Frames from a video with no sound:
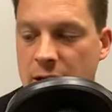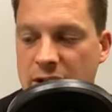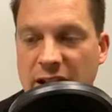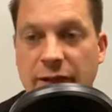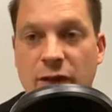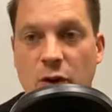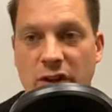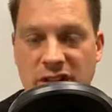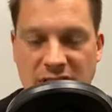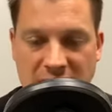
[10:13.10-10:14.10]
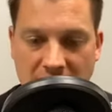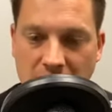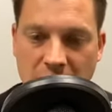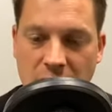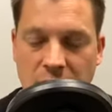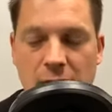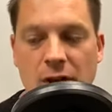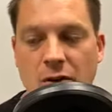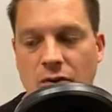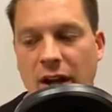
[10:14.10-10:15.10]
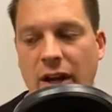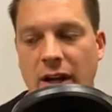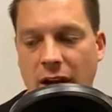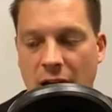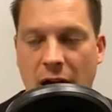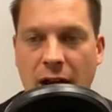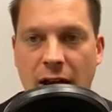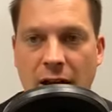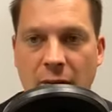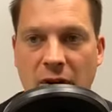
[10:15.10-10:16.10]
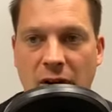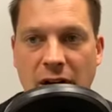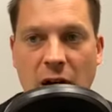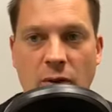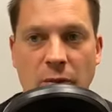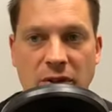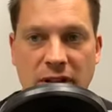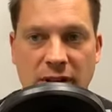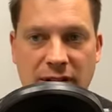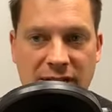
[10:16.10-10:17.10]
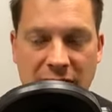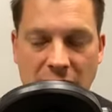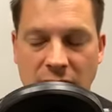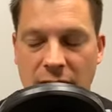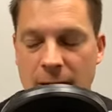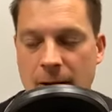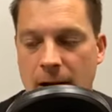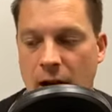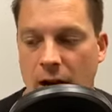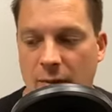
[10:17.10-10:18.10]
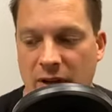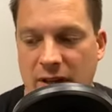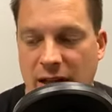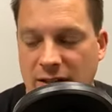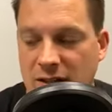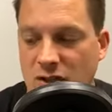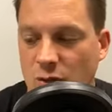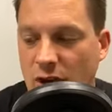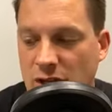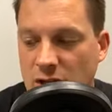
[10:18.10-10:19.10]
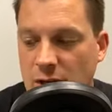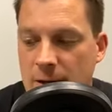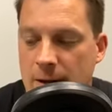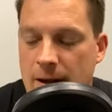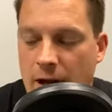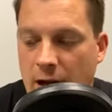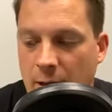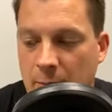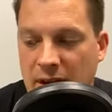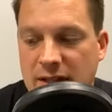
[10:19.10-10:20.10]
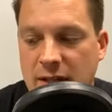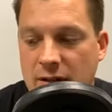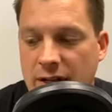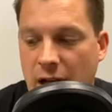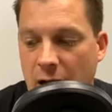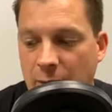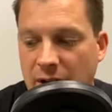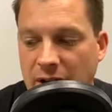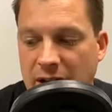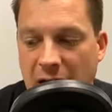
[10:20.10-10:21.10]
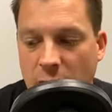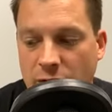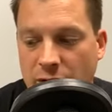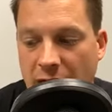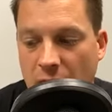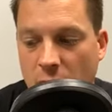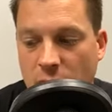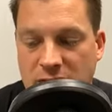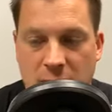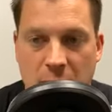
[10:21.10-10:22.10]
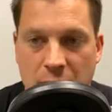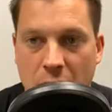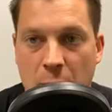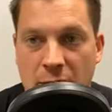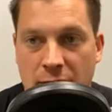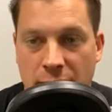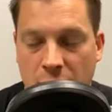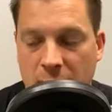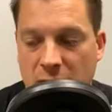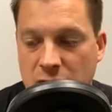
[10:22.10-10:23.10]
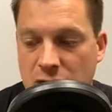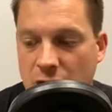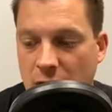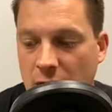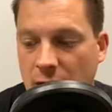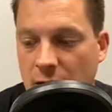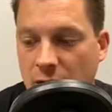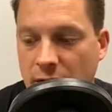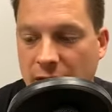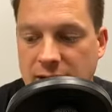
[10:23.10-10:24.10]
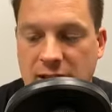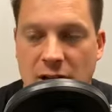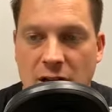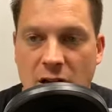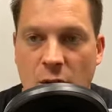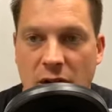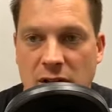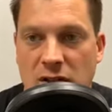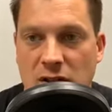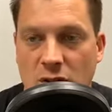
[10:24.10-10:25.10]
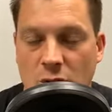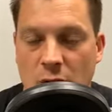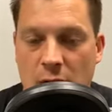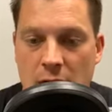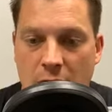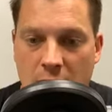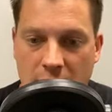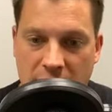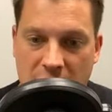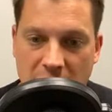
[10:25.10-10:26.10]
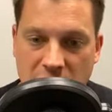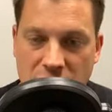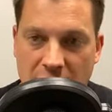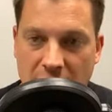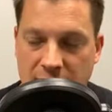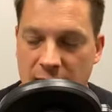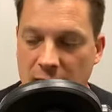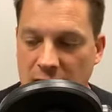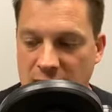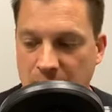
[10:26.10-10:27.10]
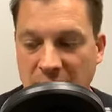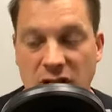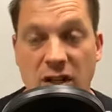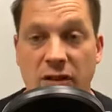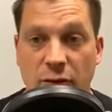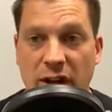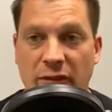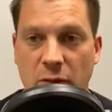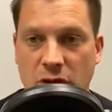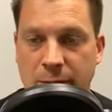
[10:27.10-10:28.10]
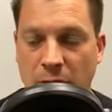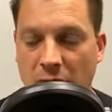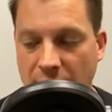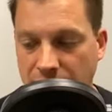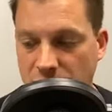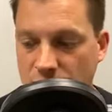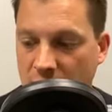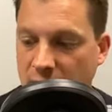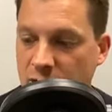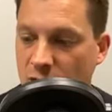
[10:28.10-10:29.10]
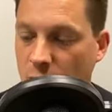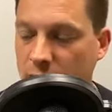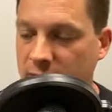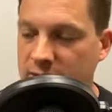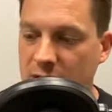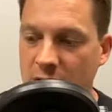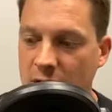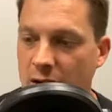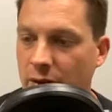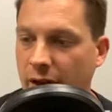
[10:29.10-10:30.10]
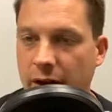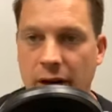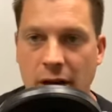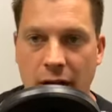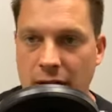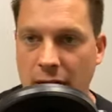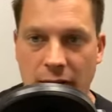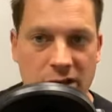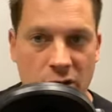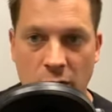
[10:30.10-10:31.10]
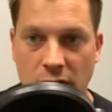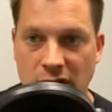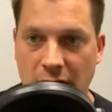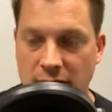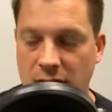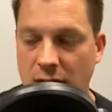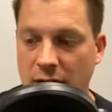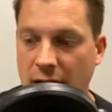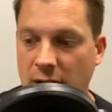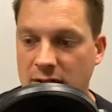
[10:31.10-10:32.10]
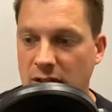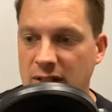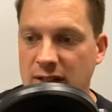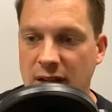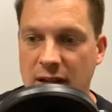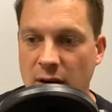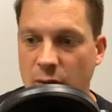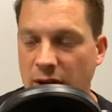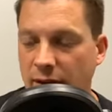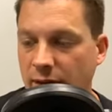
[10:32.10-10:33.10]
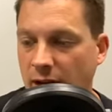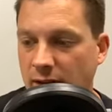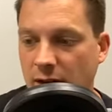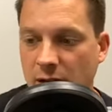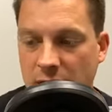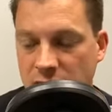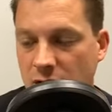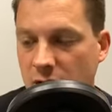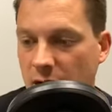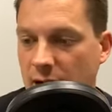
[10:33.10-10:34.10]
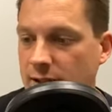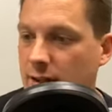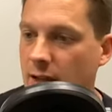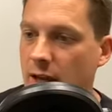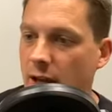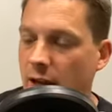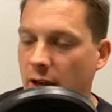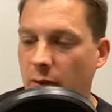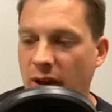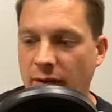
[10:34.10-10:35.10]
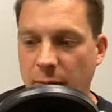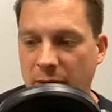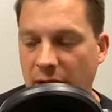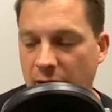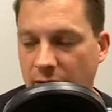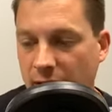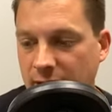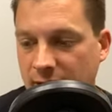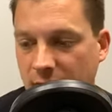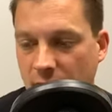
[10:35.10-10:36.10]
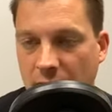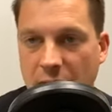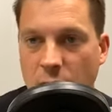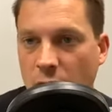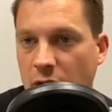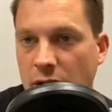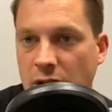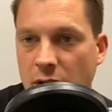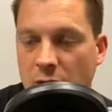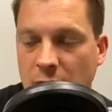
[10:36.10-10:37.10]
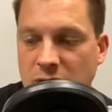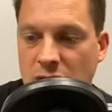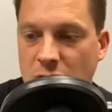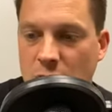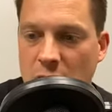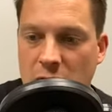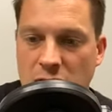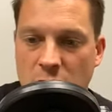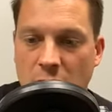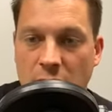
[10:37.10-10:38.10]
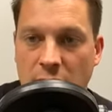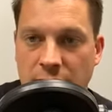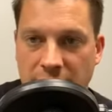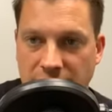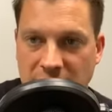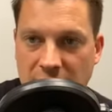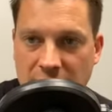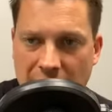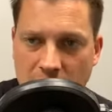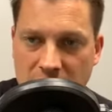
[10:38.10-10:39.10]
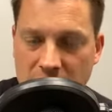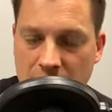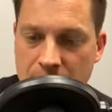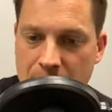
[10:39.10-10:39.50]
If you're the seller, right, and I am going to now represent the seller in that situation, basically I'm going to counter out with some appropriate verbiage that's going to go into the contract, especially if we have multiple offers, right? So in the scenario that, again, the $200,000 house, let's say that we have an escalation clause and we have a buyer that said, hey, we're going to go up to $215,000.